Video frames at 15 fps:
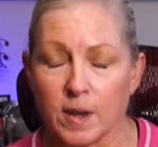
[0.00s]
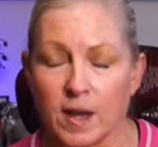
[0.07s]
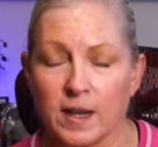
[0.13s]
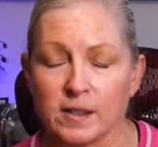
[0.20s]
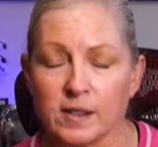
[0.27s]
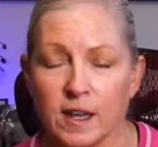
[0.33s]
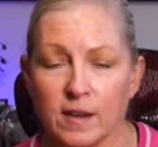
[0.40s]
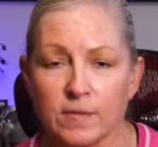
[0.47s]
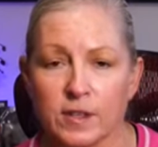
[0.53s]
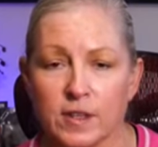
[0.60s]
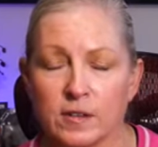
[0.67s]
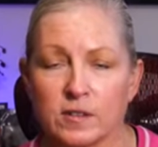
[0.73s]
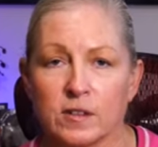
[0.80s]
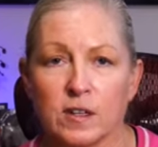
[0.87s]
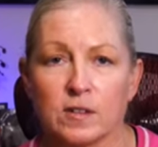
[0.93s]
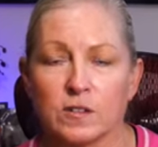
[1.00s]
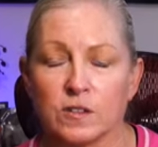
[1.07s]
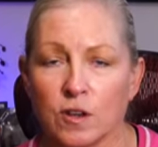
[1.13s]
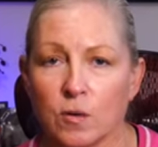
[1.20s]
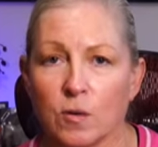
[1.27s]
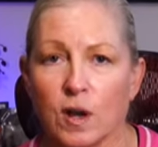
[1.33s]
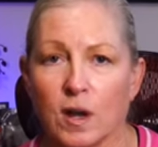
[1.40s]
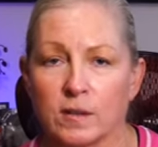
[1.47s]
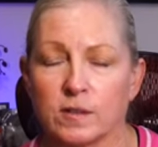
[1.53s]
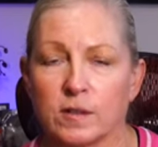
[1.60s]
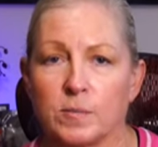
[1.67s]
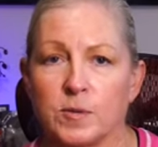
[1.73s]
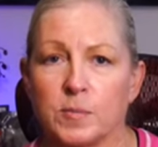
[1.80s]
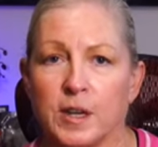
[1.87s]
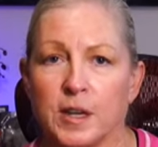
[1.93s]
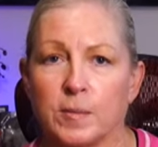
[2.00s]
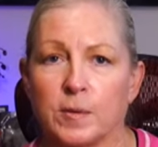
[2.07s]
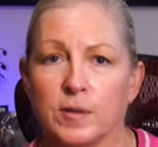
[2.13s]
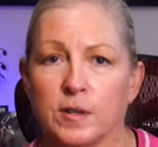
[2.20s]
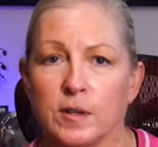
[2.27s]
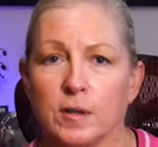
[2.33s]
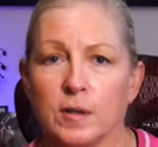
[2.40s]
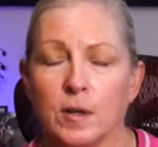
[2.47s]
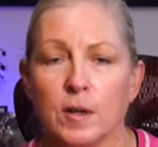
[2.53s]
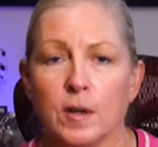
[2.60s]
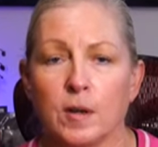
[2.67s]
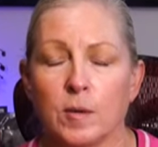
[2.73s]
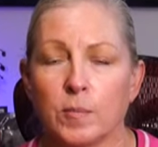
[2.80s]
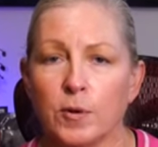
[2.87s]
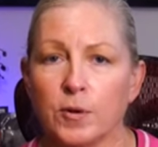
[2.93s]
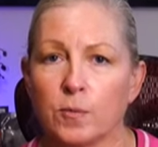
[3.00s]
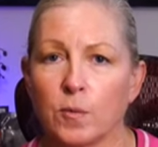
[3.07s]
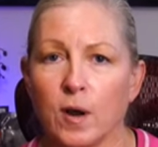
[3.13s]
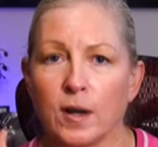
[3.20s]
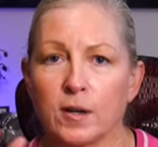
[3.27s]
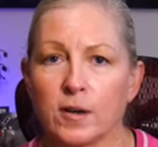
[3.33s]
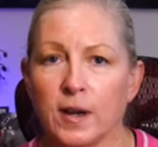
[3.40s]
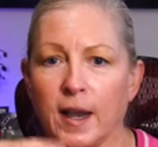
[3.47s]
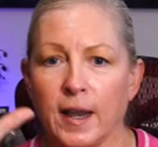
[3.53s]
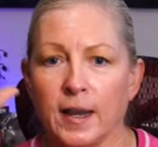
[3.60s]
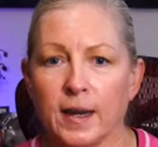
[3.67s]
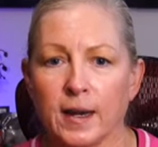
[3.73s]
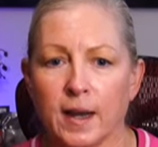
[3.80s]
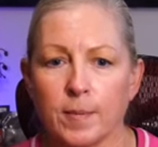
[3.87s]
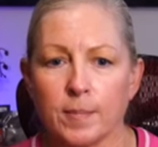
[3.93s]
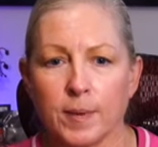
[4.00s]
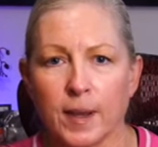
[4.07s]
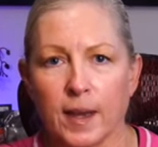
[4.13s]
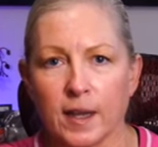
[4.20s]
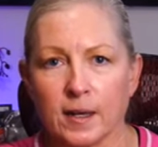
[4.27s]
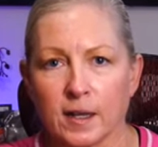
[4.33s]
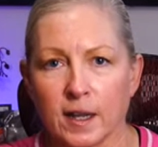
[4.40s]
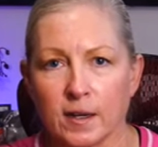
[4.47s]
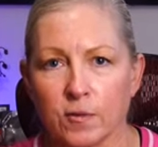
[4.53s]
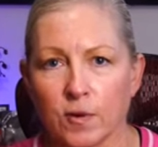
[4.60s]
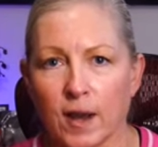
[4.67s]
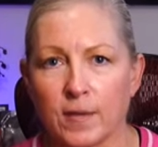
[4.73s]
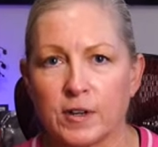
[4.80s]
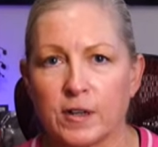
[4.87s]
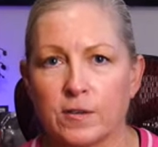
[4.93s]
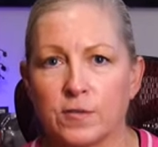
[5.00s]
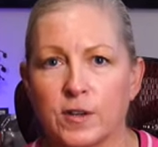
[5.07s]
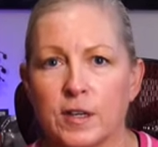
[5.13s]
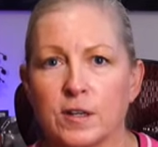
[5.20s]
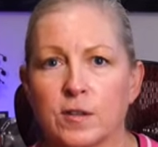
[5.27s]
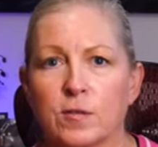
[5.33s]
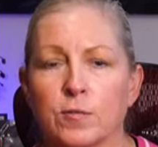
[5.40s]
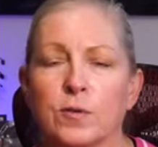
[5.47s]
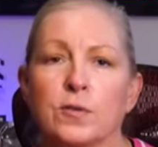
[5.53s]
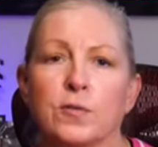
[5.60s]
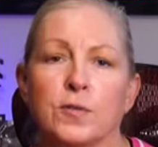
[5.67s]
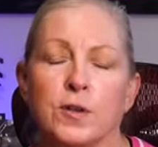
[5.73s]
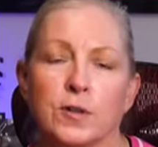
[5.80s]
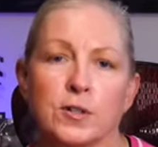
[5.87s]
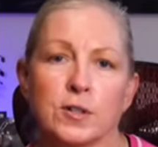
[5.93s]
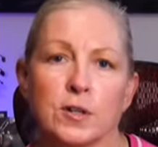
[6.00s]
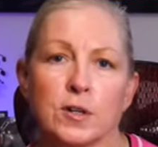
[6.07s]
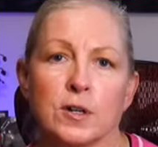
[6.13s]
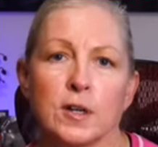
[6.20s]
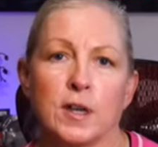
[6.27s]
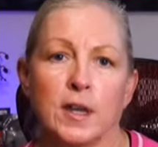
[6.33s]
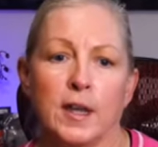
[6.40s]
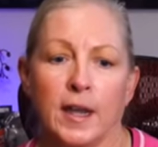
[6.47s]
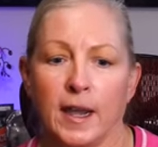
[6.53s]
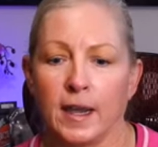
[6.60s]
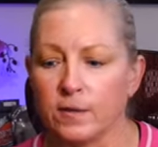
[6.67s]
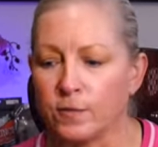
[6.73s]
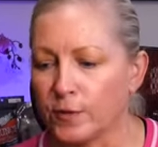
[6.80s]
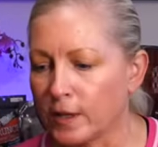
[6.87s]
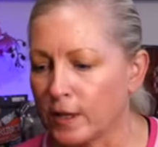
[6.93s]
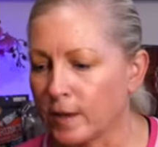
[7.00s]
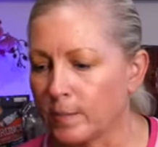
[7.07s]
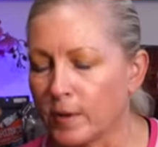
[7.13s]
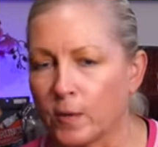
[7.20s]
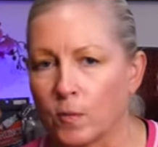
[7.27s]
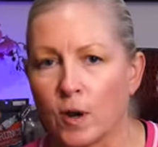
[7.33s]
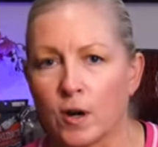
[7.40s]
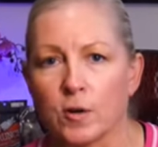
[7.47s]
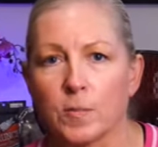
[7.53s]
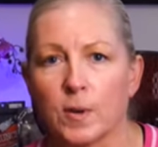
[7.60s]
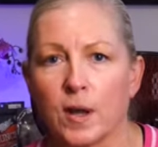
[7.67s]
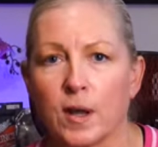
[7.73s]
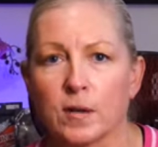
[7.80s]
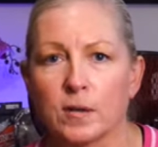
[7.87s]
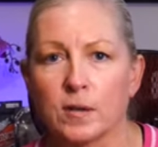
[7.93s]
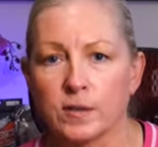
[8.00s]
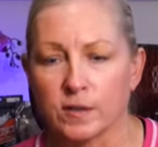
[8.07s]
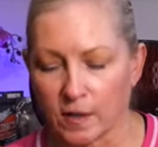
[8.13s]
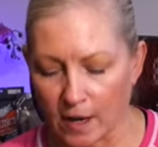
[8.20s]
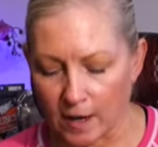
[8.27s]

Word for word: I love this. It's so awesome to be able to put water, hang it up, and let gravity feed it through the filter and fill up my water bottles.